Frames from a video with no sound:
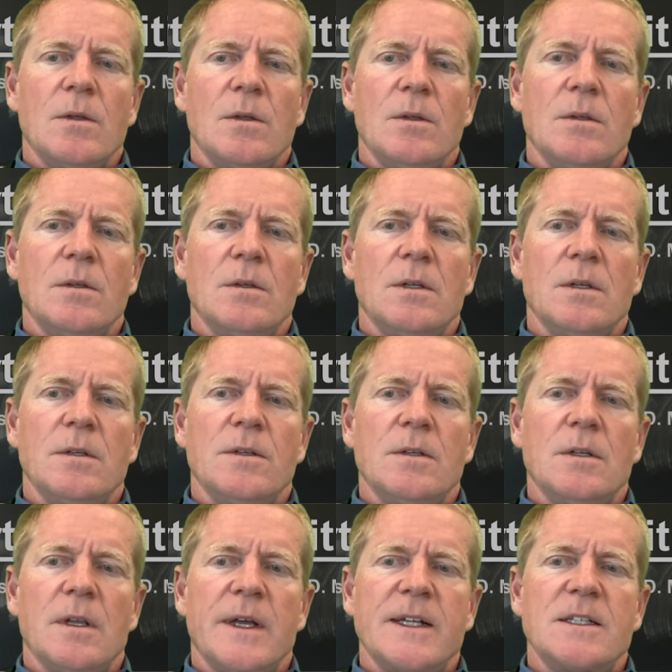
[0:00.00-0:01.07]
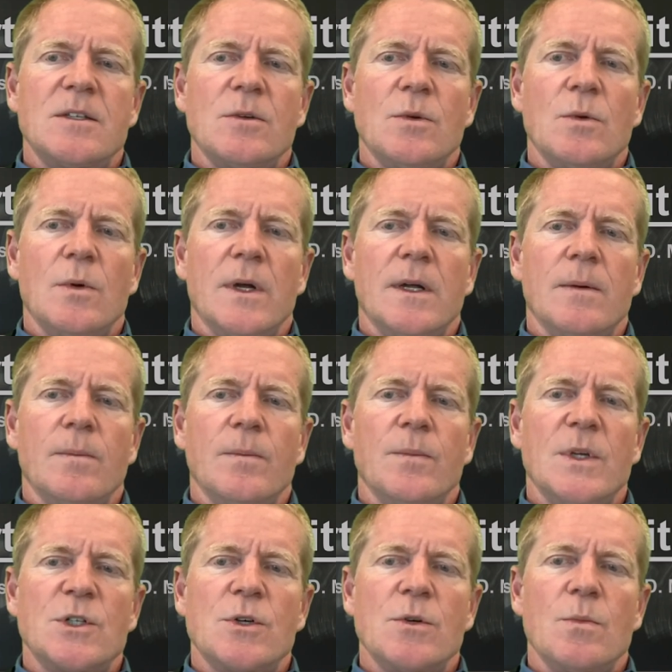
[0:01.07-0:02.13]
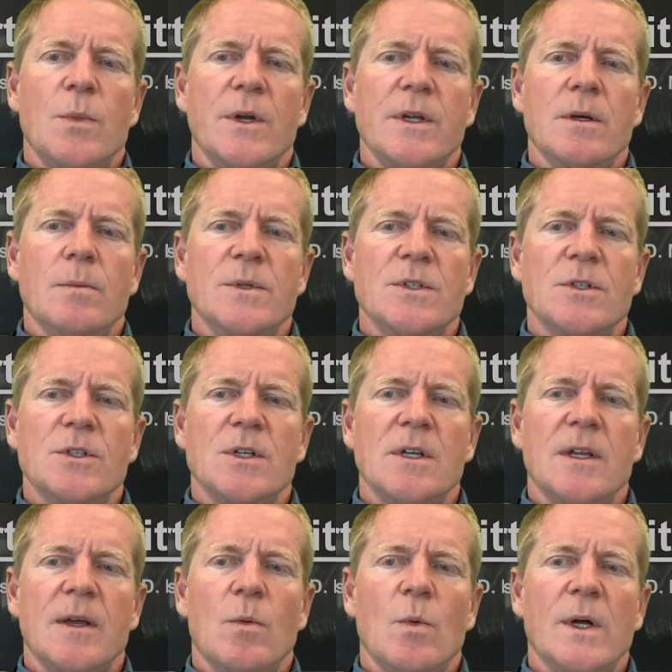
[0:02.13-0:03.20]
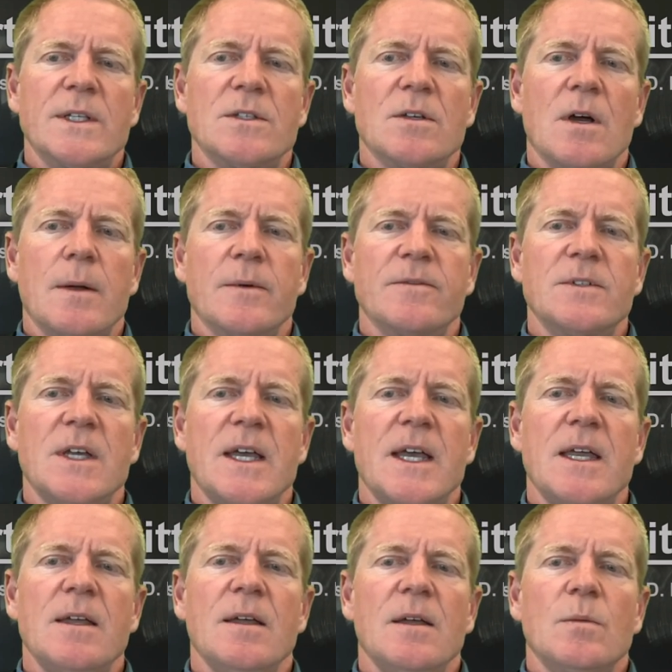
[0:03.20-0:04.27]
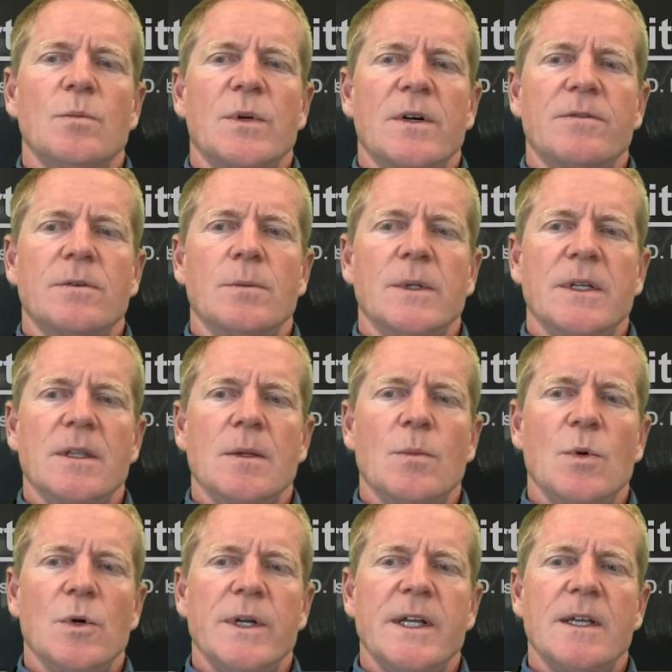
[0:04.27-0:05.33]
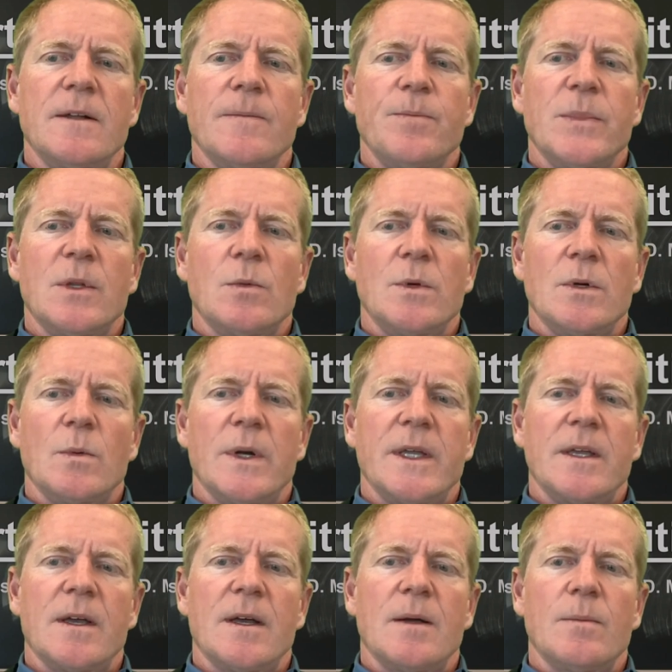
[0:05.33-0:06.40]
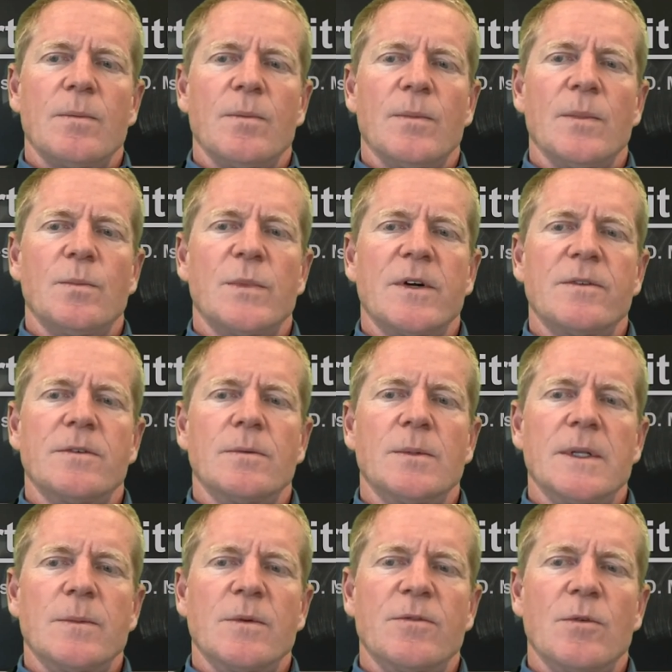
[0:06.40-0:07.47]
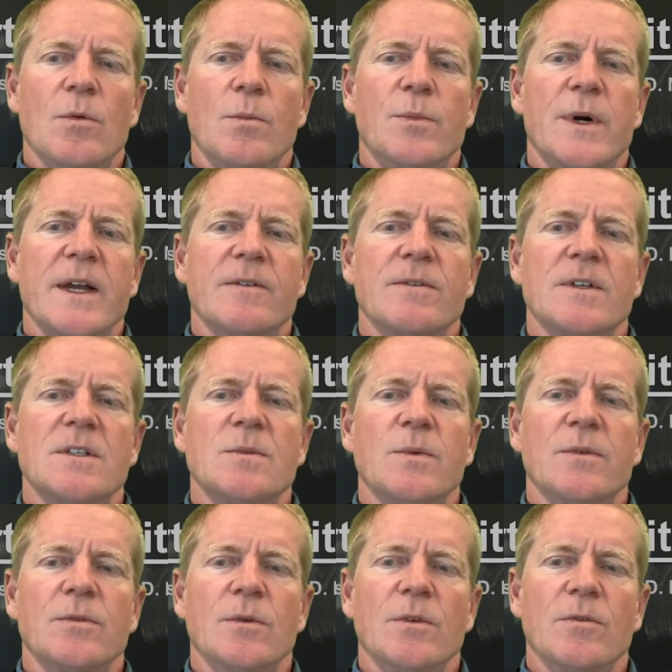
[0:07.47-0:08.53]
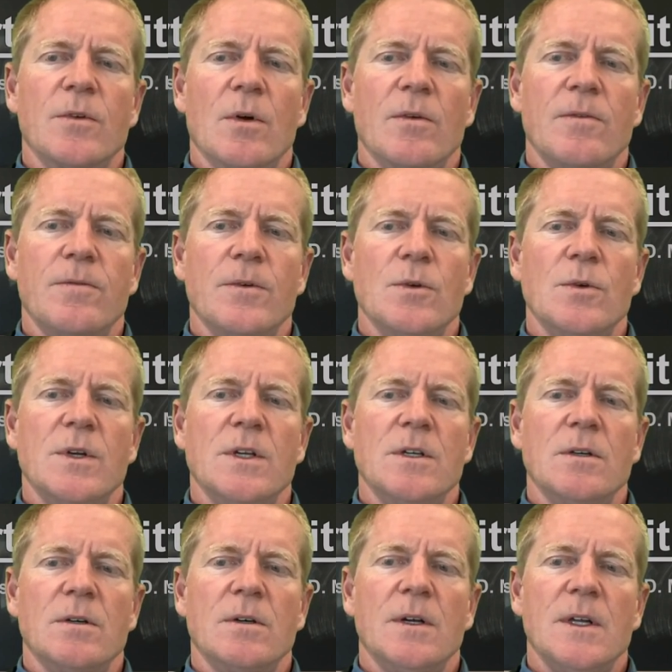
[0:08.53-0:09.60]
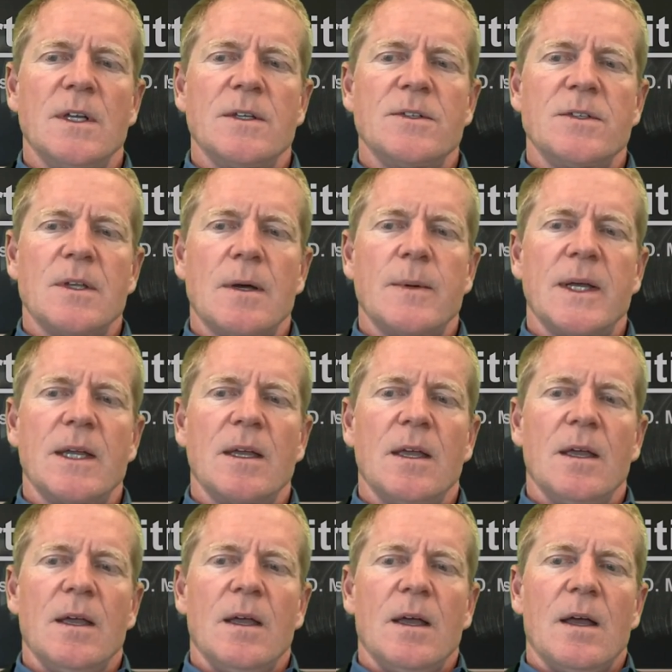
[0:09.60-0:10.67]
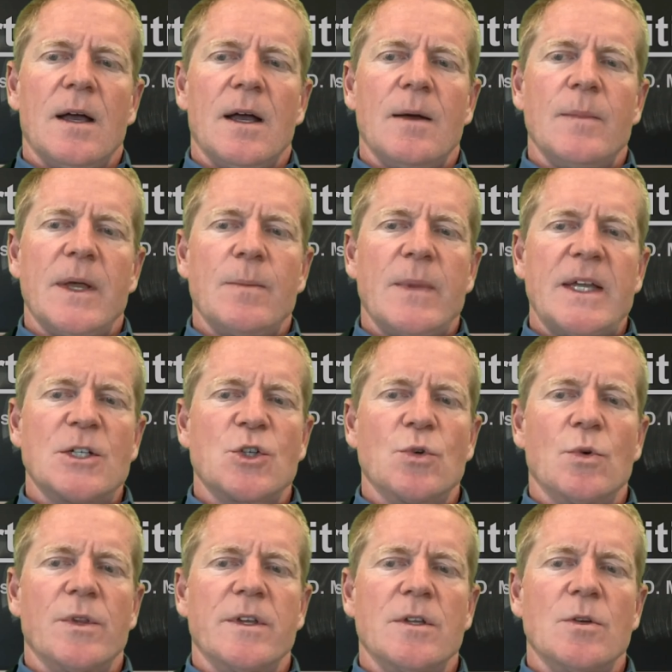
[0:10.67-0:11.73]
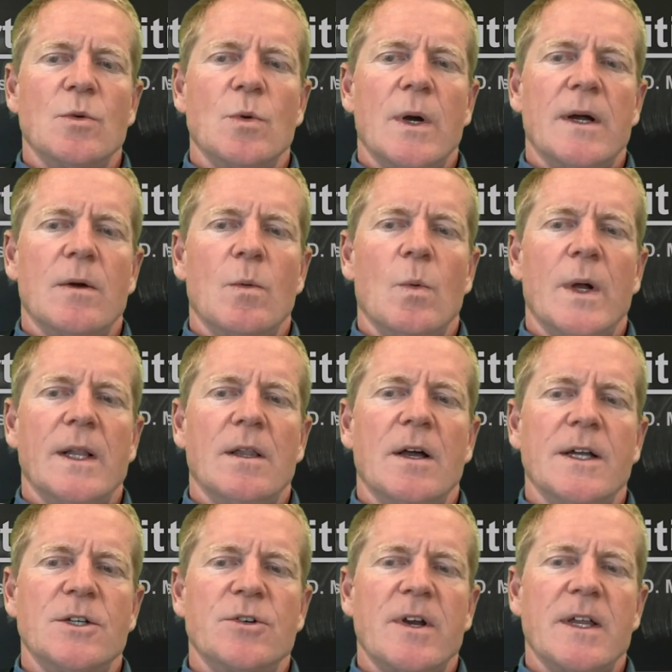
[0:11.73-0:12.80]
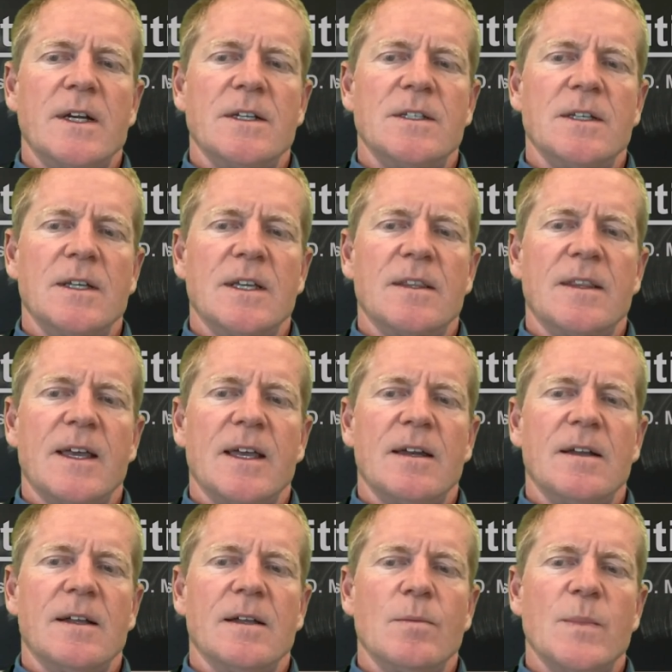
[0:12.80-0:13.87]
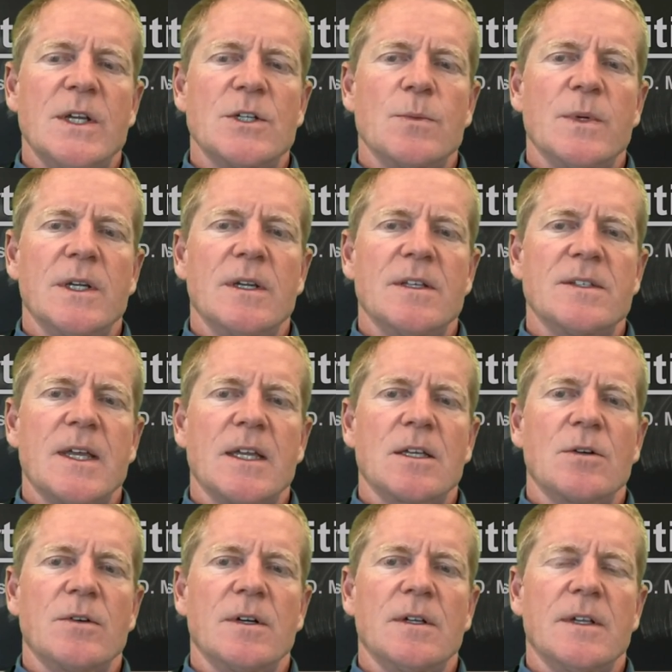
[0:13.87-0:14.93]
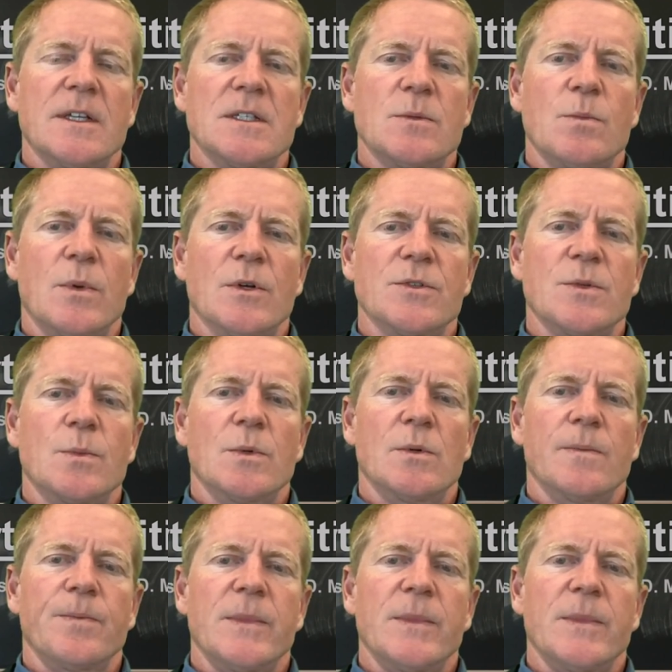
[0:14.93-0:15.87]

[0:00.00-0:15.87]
you'd, you'd like to um, measure your body composition at one time of day, preferably in the morning when you wake up, preferably before breakfast, before you've got food in your stomach um, and make sure that you are well hydrated to get that uh, measurement as accurate as possible.